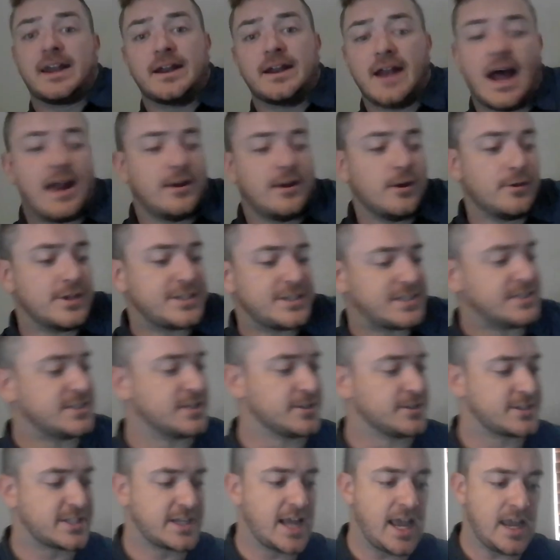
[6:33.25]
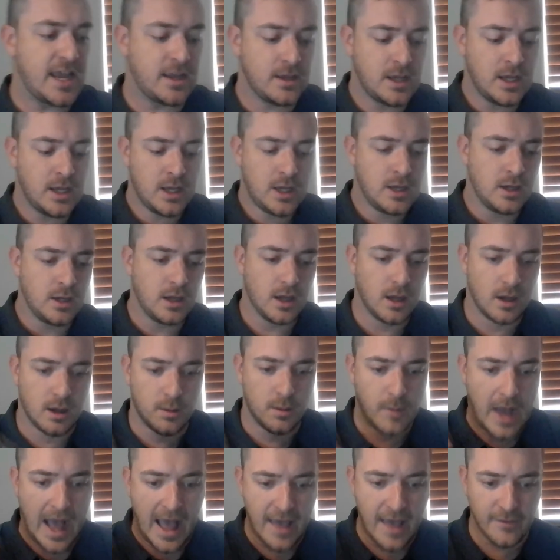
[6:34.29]
I did not know this until today.
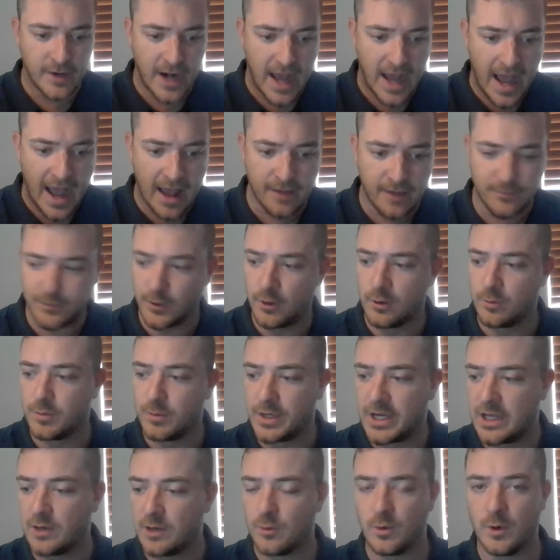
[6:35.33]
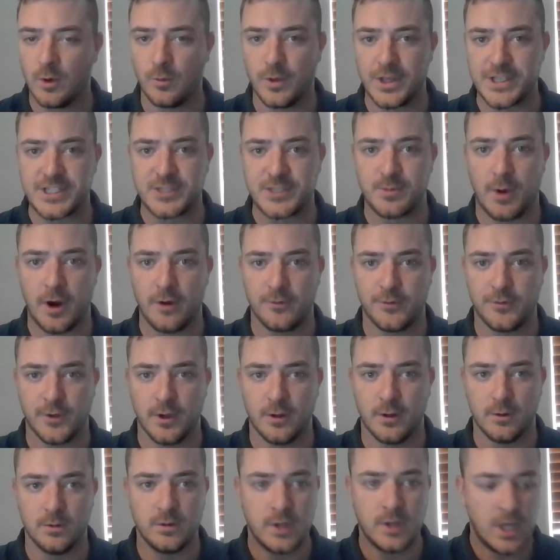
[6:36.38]
I have an iPhone, but anyone with a
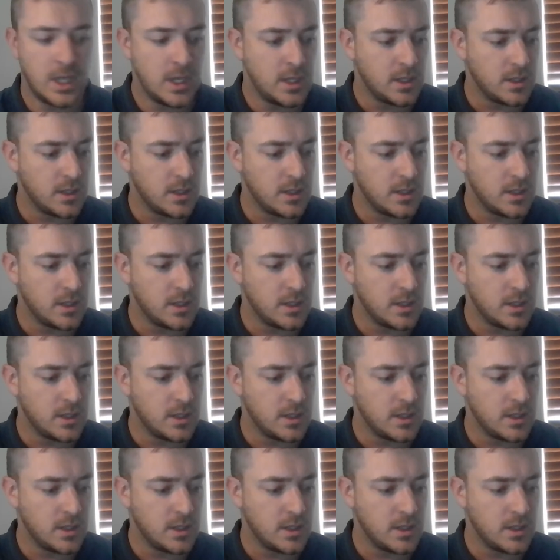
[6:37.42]
smartphone,